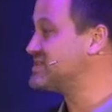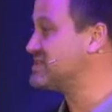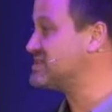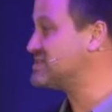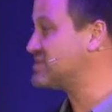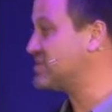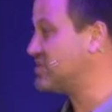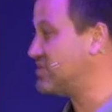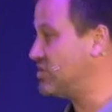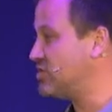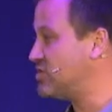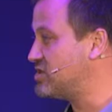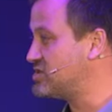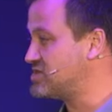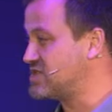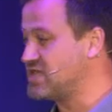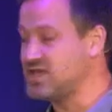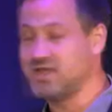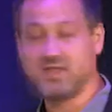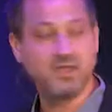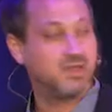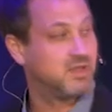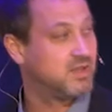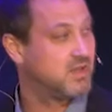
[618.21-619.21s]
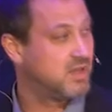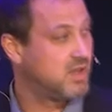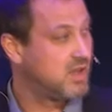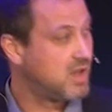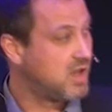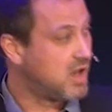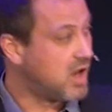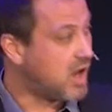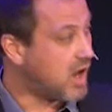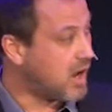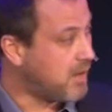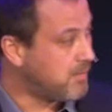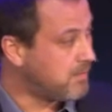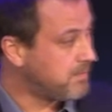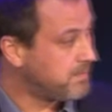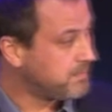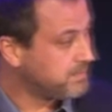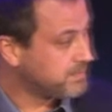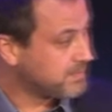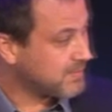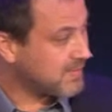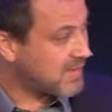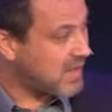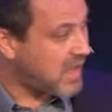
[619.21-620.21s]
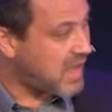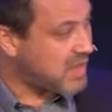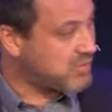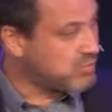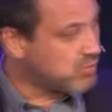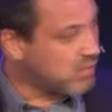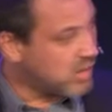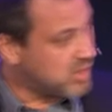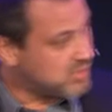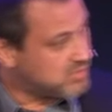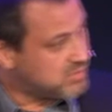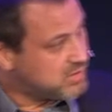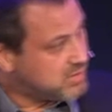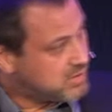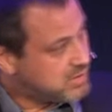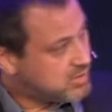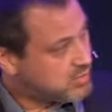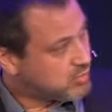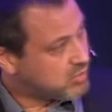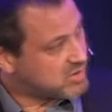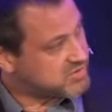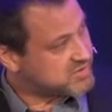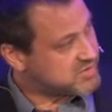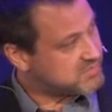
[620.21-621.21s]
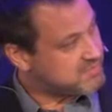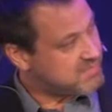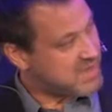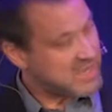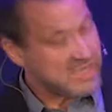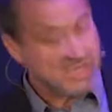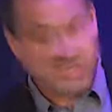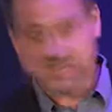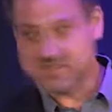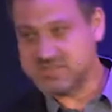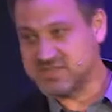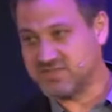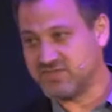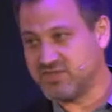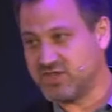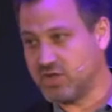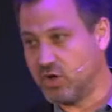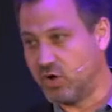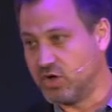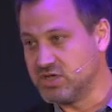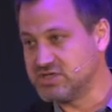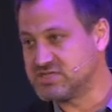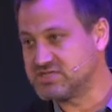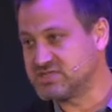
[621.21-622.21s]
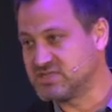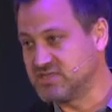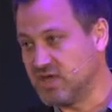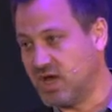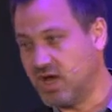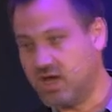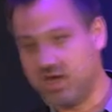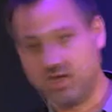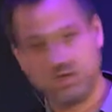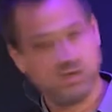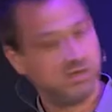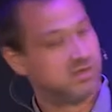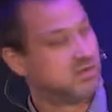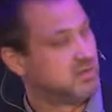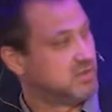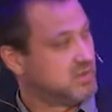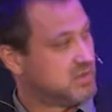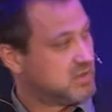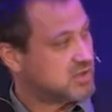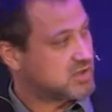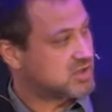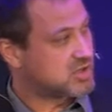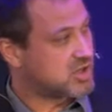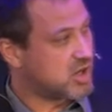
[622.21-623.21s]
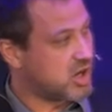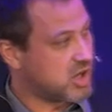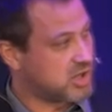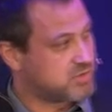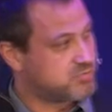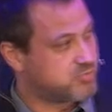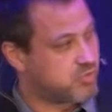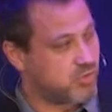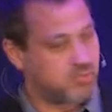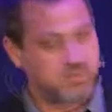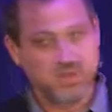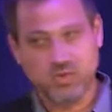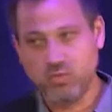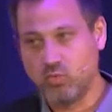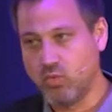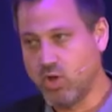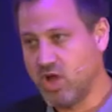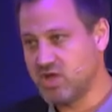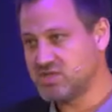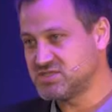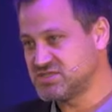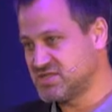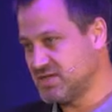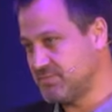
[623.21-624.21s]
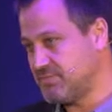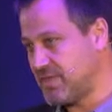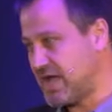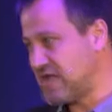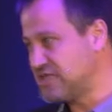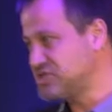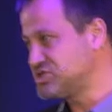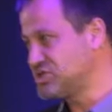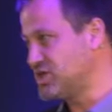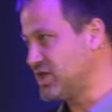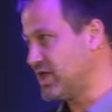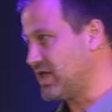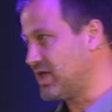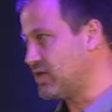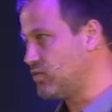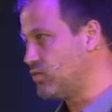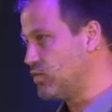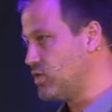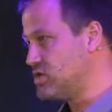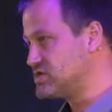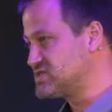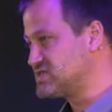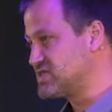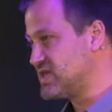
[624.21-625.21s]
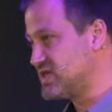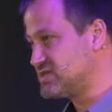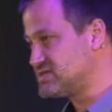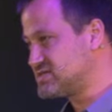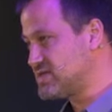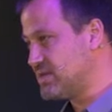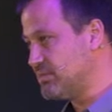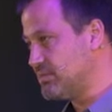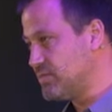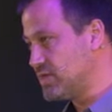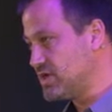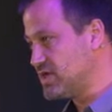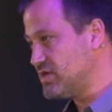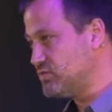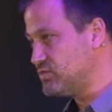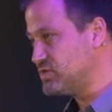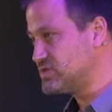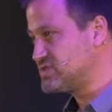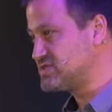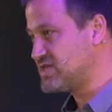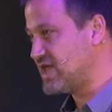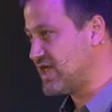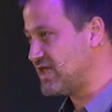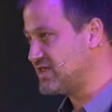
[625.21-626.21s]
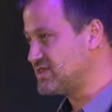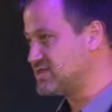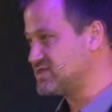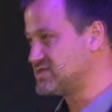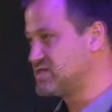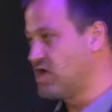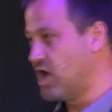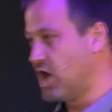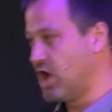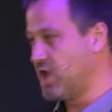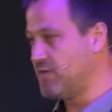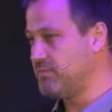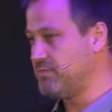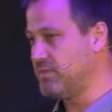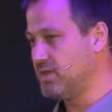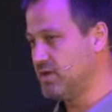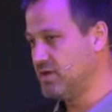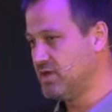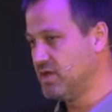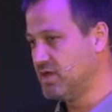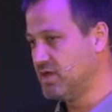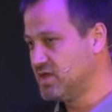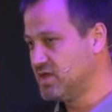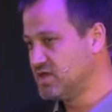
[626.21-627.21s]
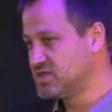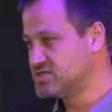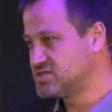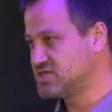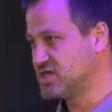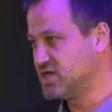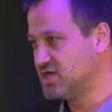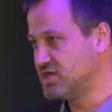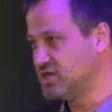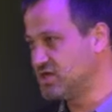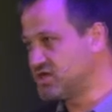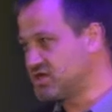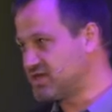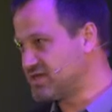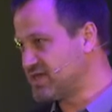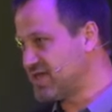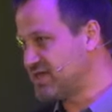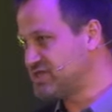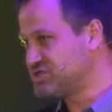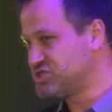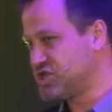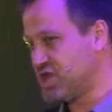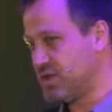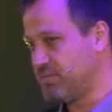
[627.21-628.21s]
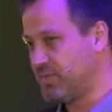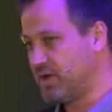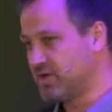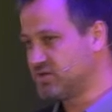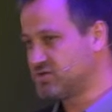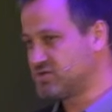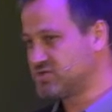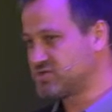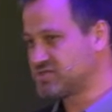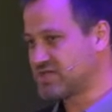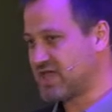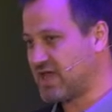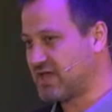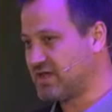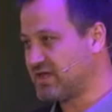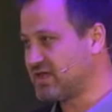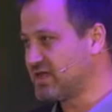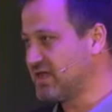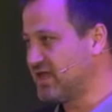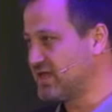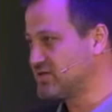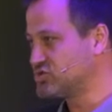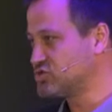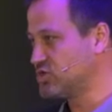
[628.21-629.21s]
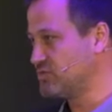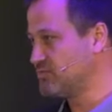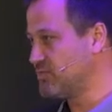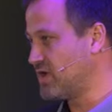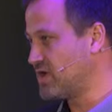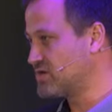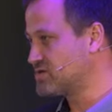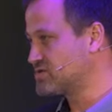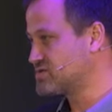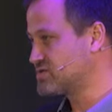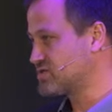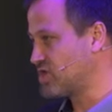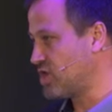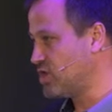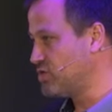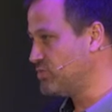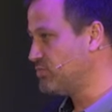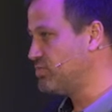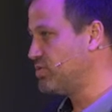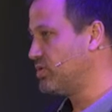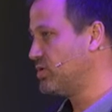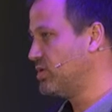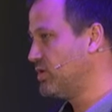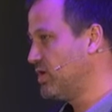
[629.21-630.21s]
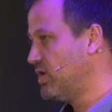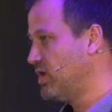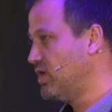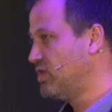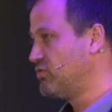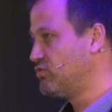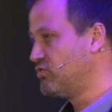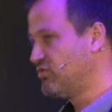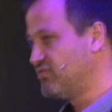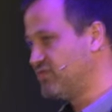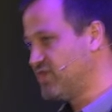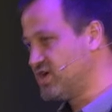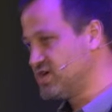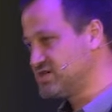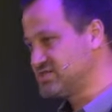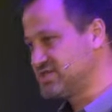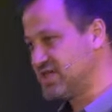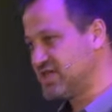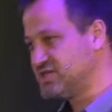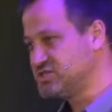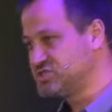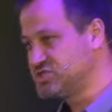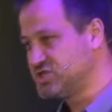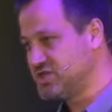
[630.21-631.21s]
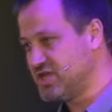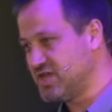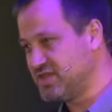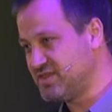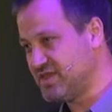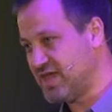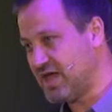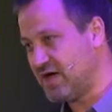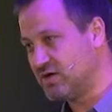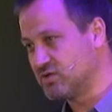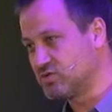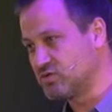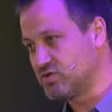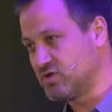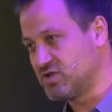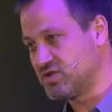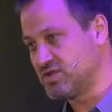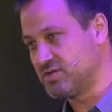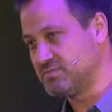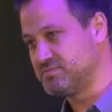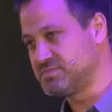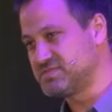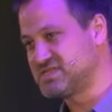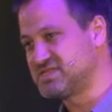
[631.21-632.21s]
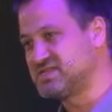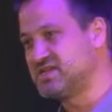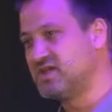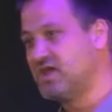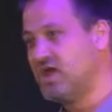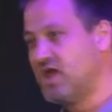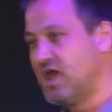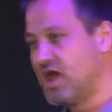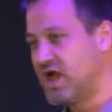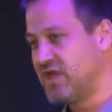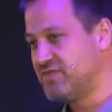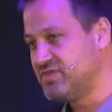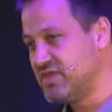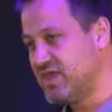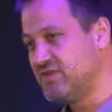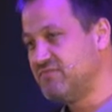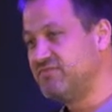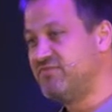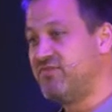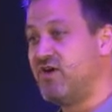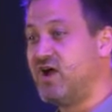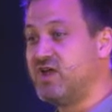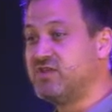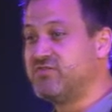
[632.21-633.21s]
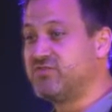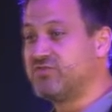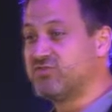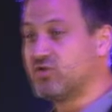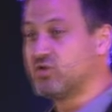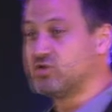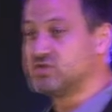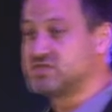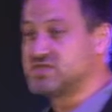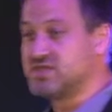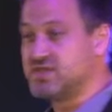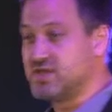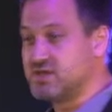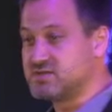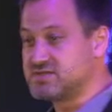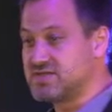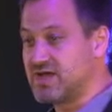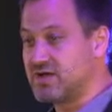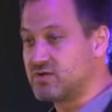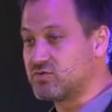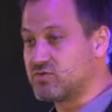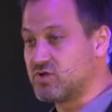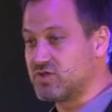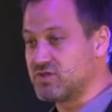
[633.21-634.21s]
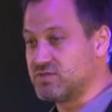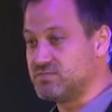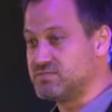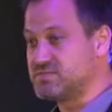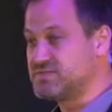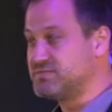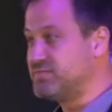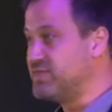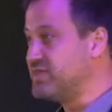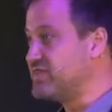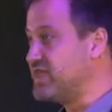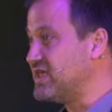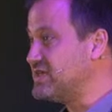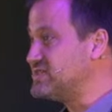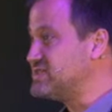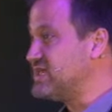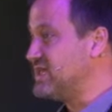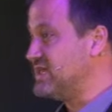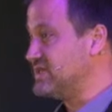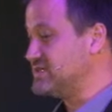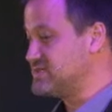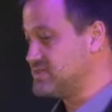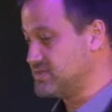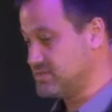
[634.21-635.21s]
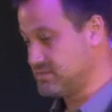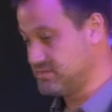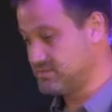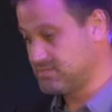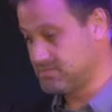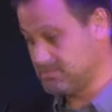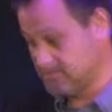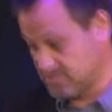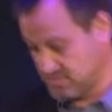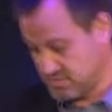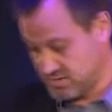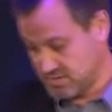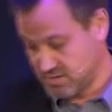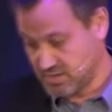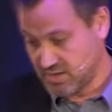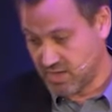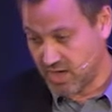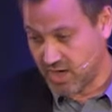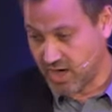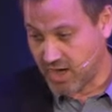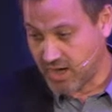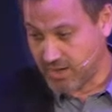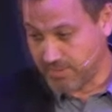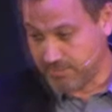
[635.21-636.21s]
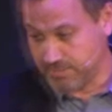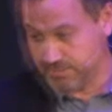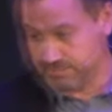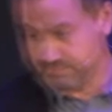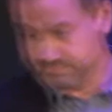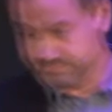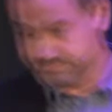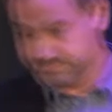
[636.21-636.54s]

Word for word: insecurity. Um, and what, what the makers of the oyster card probably weren't imagining was that somebody would take the time to look at their chip under a scanning electron microscope, reverse engineer the algorithms, and then find flaws in those algorithms. But they did. Um,